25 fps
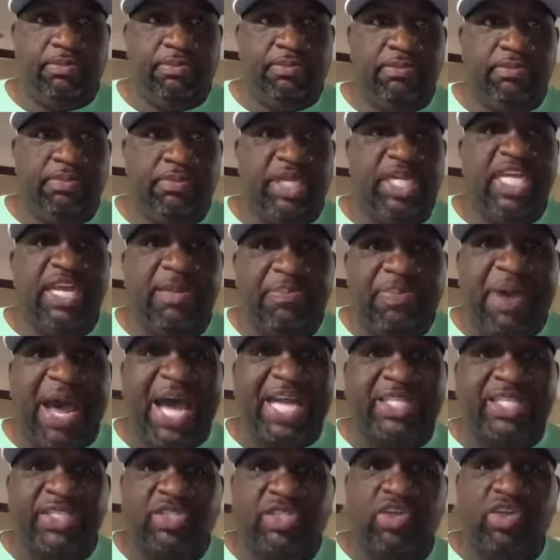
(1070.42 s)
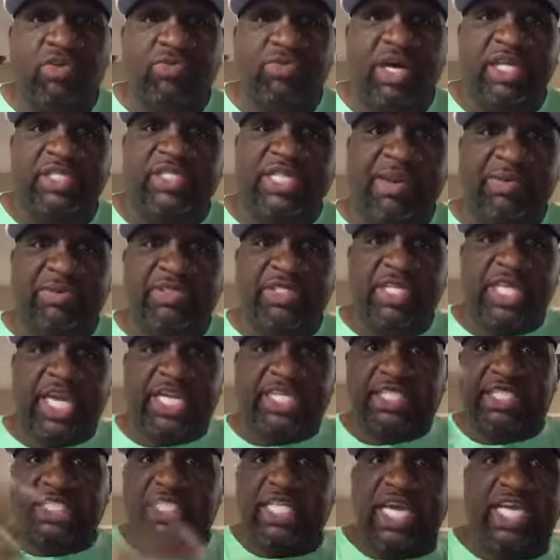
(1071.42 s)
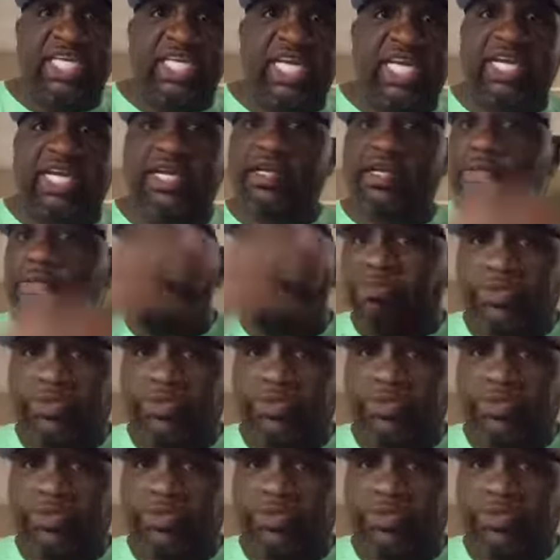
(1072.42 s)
It impacted so much. That was in 1998.